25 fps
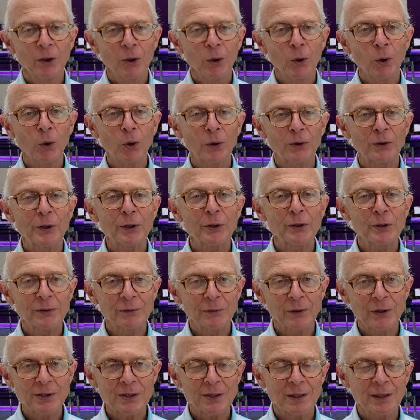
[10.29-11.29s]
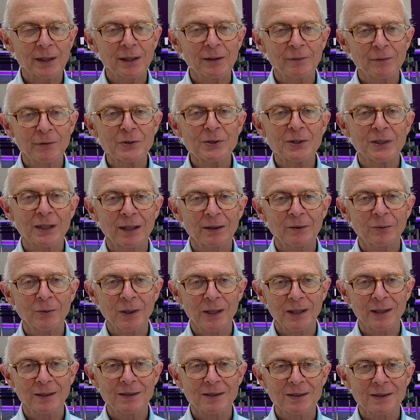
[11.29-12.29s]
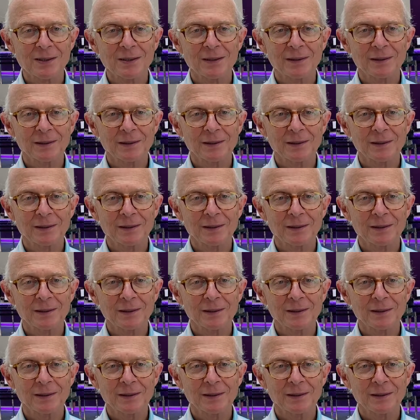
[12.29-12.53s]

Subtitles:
all at the University of New South Wales.